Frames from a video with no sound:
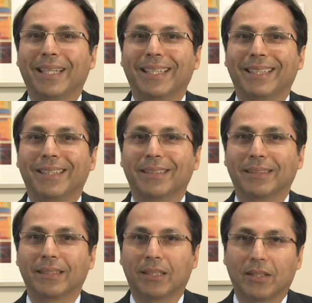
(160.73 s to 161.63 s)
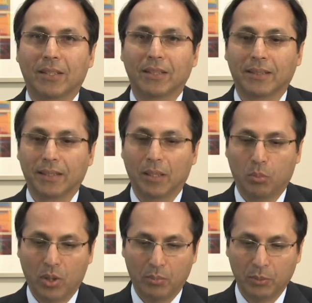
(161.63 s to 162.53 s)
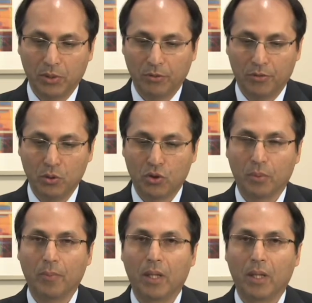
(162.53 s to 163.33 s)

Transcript: it doesn't cause a problem in the future.